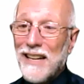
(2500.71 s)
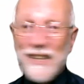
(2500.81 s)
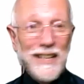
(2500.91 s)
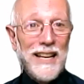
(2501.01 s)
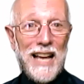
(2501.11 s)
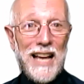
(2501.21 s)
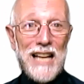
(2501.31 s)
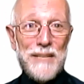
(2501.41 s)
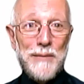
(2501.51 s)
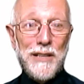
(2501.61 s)
It
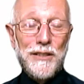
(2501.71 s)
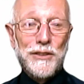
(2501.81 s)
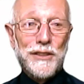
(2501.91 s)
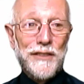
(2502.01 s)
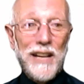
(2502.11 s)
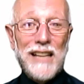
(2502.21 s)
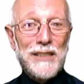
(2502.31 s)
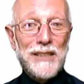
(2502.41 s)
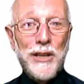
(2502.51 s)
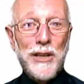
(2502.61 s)
has to be inclusive, has
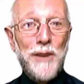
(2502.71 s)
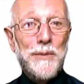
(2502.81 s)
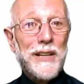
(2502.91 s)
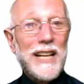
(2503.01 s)
to be open,